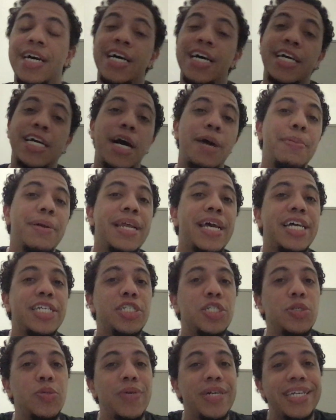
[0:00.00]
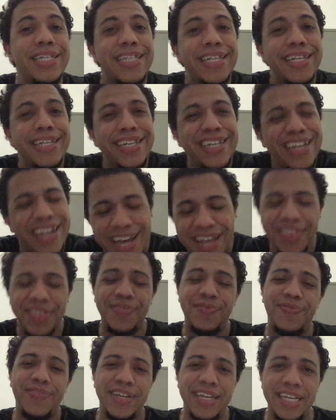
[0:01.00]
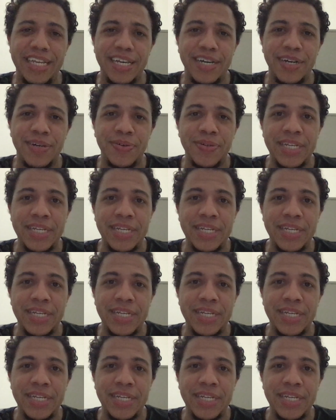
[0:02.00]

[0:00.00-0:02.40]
Coming at you with another video.